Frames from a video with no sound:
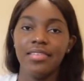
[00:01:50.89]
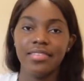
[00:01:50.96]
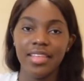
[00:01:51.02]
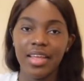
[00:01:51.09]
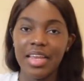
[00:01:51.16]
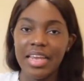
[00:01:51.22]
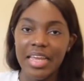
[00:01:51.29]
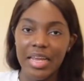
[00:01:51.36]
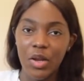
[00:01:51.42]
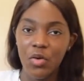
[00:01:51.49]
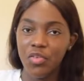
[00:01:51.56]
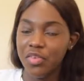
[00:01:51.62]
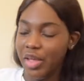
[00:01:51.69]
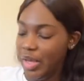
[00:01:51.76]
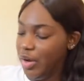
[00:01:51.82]
settle in
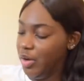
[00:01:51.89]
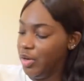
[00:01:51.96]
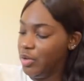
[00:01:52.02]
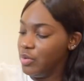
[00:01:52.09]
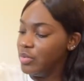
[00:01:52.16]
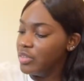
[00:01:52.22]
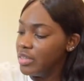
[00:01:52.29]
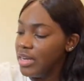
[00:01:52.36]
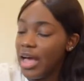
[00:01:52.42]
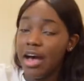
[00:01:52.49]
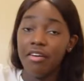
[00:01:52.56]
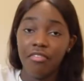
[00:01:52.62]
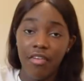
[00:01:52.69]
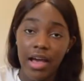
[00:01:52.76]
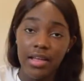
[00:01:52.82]
over here in Houston,
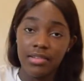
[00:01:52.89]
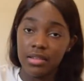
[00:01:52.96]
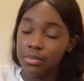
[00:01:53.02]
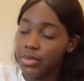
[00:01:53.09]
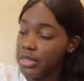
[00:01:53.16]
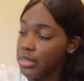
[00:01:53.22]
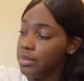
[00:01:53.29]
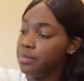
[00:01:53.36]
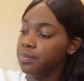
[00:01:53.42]
I'll find something.